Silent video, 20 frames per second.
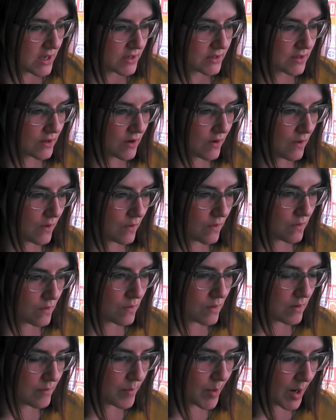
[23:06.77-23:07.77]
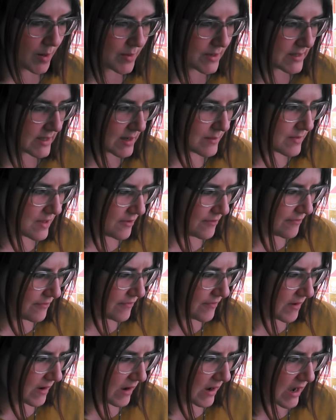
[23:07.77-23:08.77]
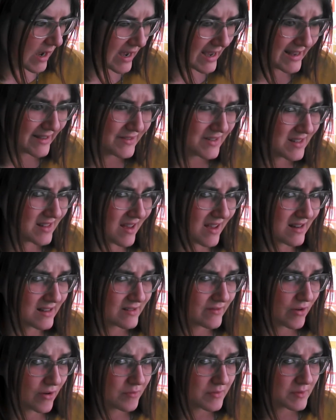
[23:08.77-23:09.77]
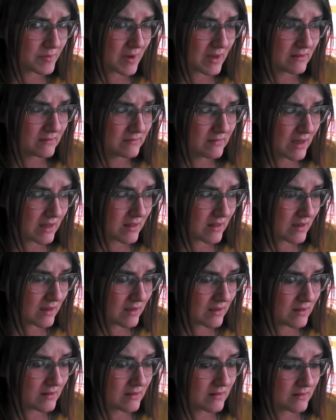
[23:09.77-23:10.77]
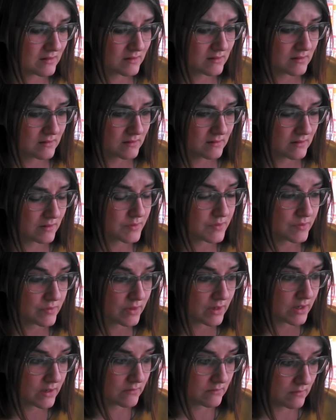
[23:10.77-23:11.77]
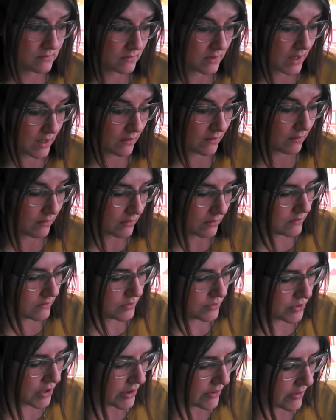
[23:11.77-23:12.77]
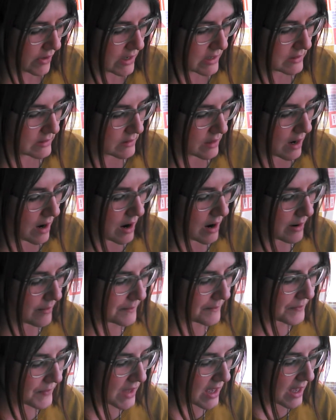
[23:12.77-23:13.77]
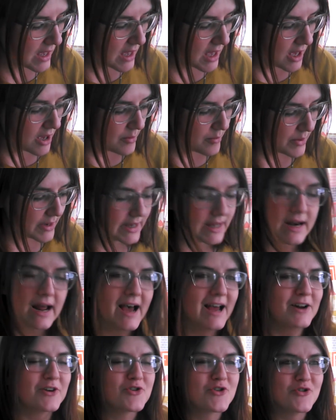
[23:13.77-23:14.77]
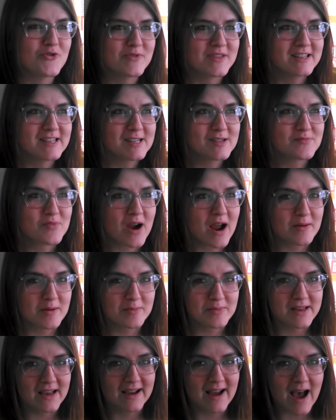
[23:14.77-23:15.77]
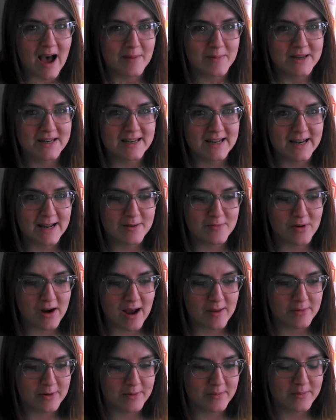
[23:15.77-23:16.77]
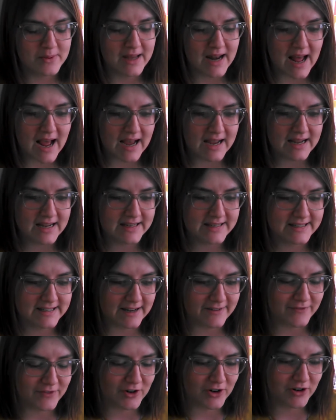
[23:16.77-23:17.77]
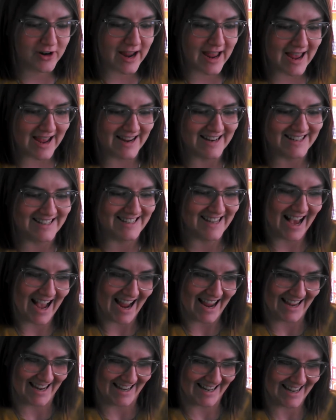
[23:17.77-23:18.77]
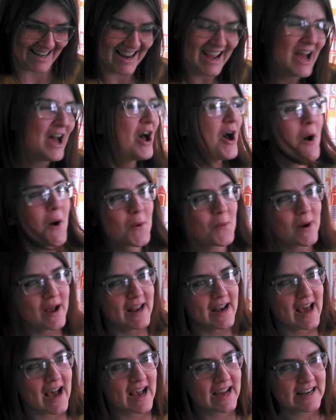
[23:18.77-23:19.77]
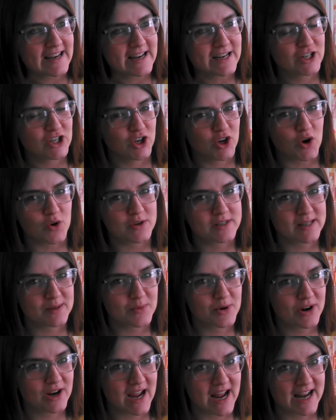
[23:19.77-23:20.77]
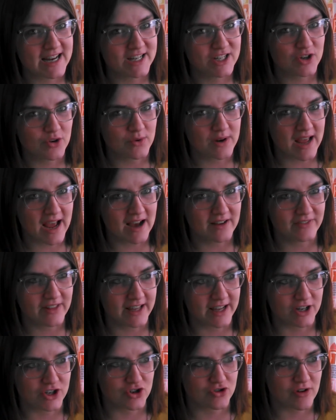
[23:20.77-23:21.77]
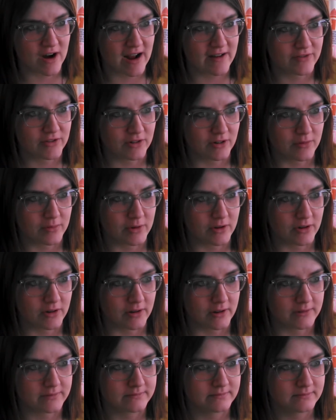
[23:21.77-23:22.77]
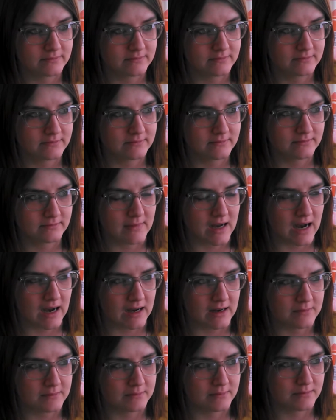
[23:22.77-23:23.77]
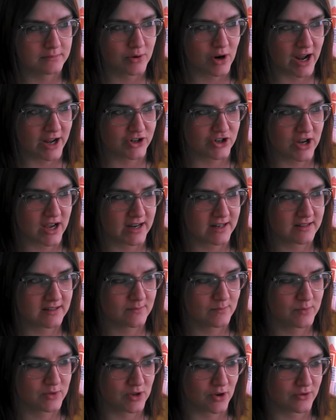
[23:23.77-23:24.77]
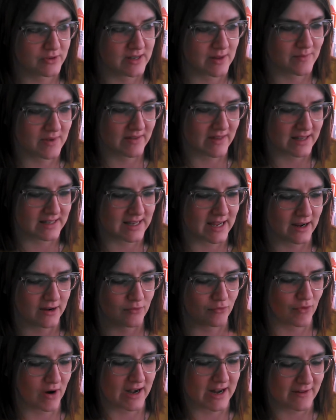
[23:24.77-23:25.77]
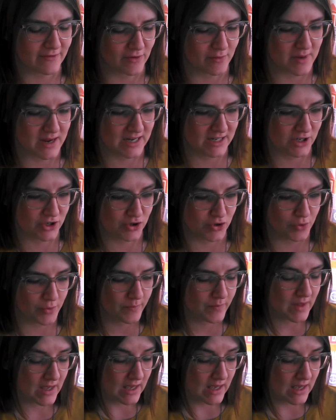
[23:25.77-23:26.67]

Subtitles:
So Barbara sent me 5 skeins of homespun, I think. It was really like generous. But I don't know, this is probably a common knitting problem, but I suffer anxiety when I need to go somewhere and I don't have like a travelable project. So something that's like ready for me to do.